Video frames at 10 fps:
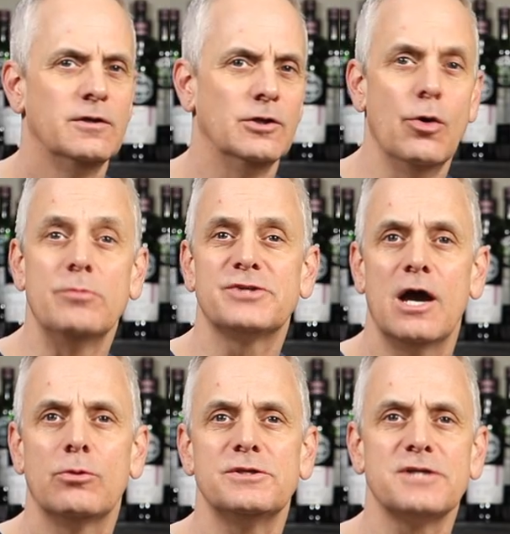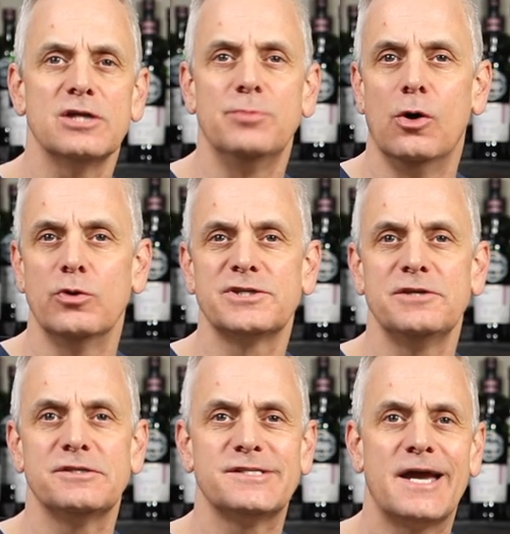Hello, I'm Scott with the Scotch Malt Whisky
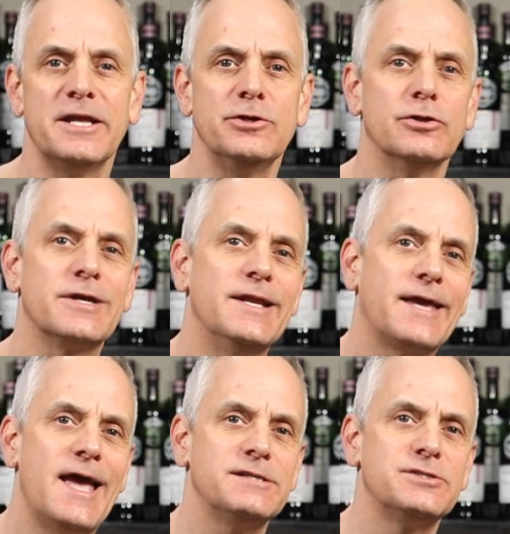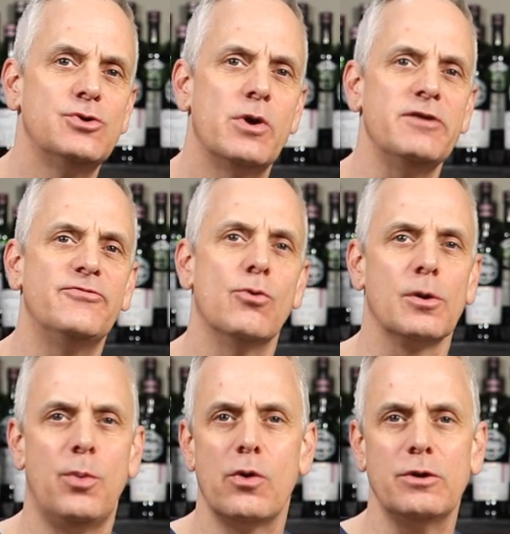Society, and you're looking at cask
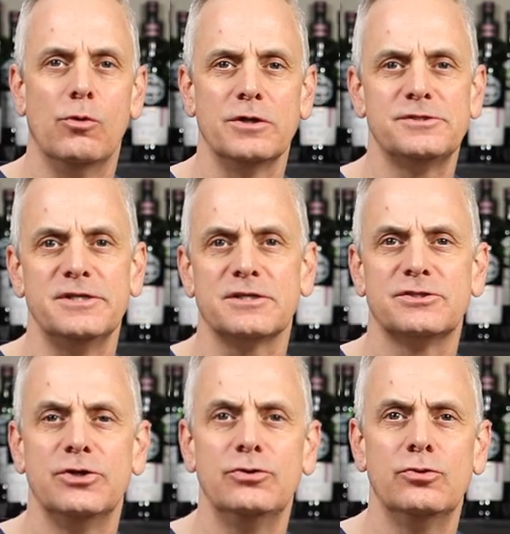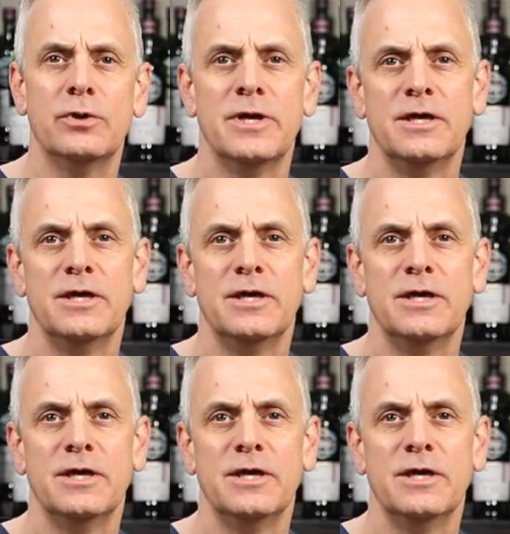24.162,